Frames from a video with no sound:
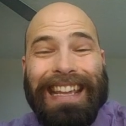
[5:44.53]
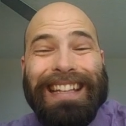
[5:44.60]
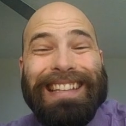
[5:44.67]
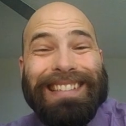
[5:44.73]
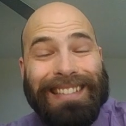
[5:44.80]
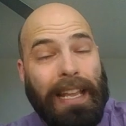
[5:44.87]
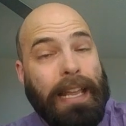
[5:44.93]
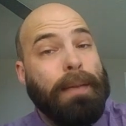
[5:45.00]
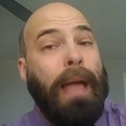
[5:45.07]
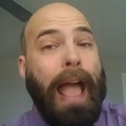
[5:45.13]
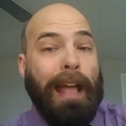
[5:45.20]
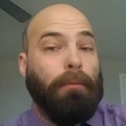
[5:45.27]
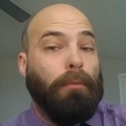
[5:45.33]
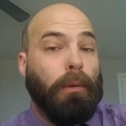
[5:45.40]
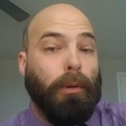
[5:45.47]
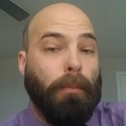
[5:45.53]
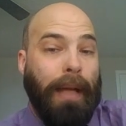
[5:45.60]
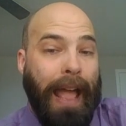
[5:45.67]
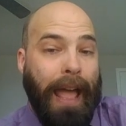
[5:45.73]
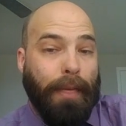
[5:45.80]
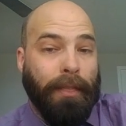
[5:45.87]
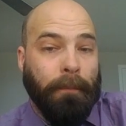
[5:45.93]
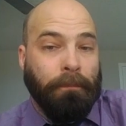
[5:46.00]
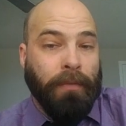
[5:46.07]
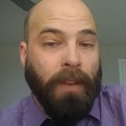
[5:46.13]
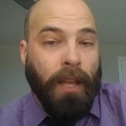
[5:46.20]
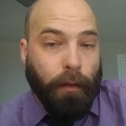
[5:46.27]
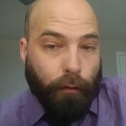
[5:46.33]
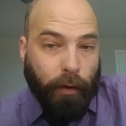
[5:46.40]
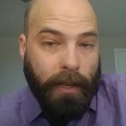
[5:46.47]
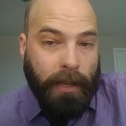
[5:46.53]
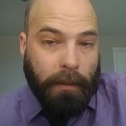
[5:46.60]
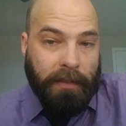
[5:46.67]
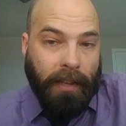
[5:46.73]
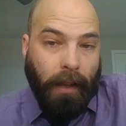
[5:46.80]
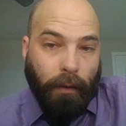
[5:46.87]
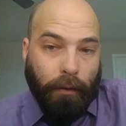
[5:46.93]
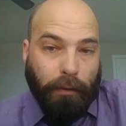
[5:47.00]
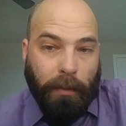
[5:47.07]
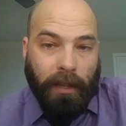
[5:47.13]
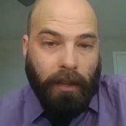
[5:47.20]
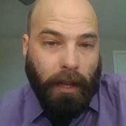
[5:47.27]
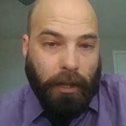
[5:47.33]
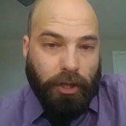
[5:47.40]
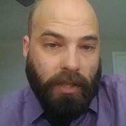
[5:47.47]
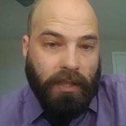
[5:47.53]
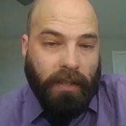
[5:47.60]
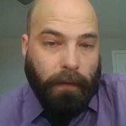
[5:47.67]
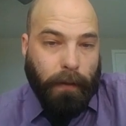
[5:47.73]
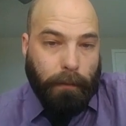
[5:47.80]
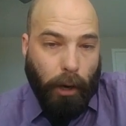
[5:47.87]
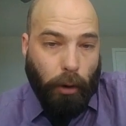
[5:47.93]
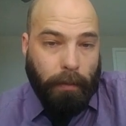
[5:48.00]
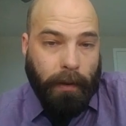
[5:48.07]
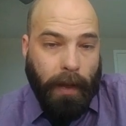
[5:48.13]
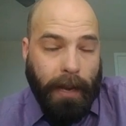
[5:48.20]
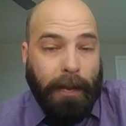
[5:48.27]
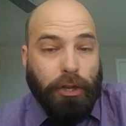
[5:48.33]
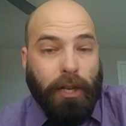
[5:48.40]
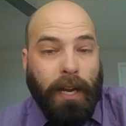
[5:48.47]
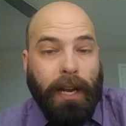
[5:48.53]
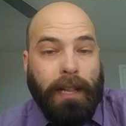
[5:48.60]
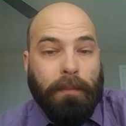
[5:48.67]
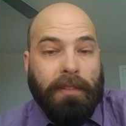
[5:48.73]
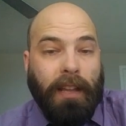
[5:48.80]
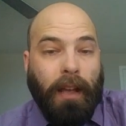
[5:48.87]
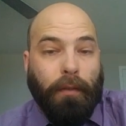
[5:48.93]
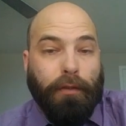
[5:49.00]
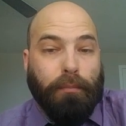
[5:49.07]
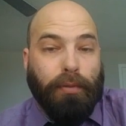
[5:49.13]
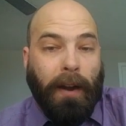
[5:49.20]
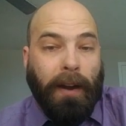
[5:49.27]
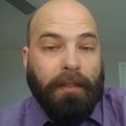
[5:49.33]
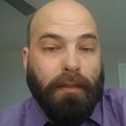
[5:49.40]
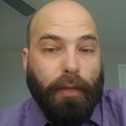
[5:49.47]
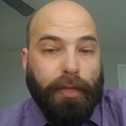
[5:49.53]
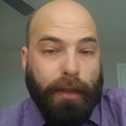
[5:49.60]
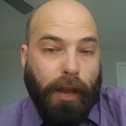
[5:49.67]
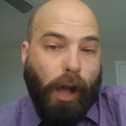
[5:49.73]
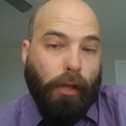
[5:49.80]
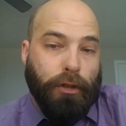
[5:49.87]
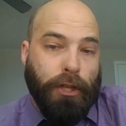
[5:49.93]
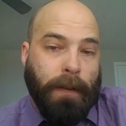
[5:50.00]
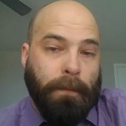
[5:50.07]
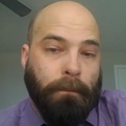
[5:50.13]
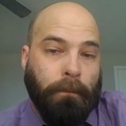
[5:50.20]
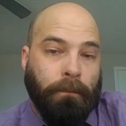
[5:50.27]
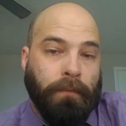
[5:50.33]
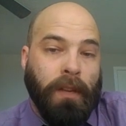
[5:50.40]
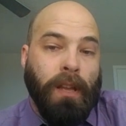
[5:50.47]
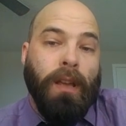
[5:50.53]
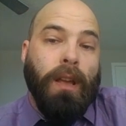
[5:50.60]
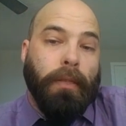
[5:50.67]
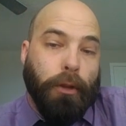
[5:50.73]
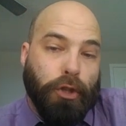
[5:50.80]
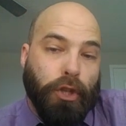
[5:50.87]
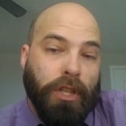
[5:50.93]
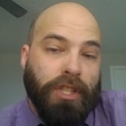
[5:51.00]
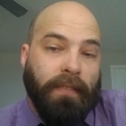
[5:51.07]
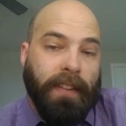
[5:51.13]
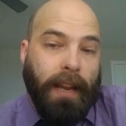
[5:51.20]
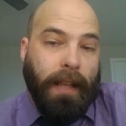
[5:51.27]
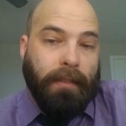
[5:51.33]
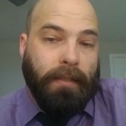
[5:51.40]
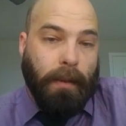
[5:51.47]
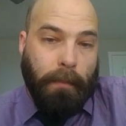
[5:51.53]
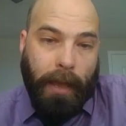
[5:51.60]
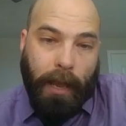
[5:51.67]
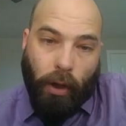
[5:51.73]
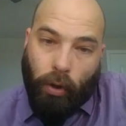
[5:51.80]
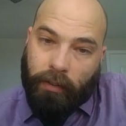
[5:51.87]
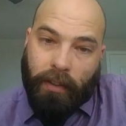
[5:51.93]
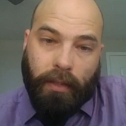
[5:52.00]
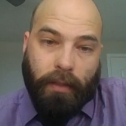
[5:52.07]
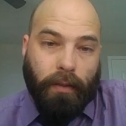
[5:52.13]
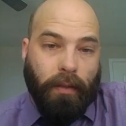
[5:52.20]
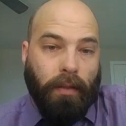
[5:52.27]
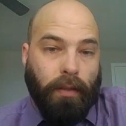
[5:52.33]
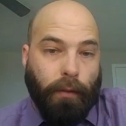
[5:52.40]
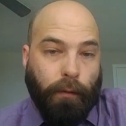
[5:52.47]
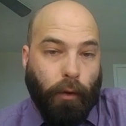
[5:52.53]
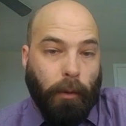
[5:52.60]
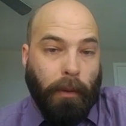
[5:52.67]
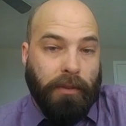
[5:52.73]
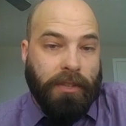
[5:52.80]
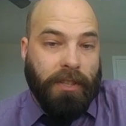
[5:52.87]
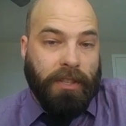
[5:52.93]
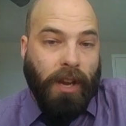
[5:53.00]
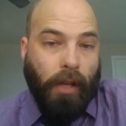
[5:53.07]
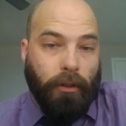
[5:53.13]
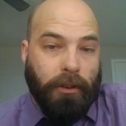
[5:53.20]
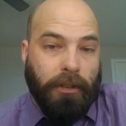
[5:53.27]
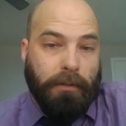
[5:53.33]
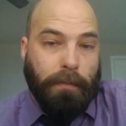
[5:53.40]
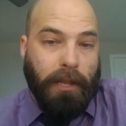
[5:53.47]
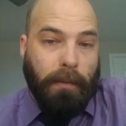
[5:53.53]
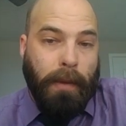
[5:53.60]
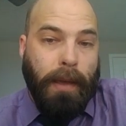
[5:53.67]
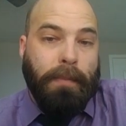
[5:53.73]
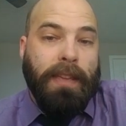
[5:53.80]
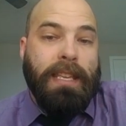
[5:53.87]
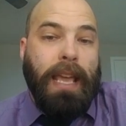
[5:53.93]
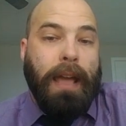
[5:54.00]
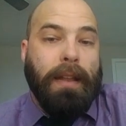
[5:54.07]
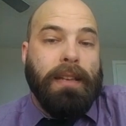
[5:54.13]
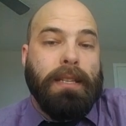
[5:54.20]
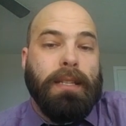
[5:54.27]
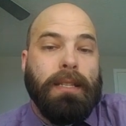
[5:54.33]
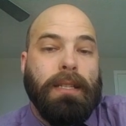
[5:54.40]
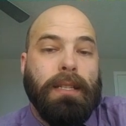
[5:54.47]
the same admirable path, freeing themselves from the clutches of the Pope and educating themselves in Protestant theology. The Church of Venetia may hold the foremost scholars, but there may yet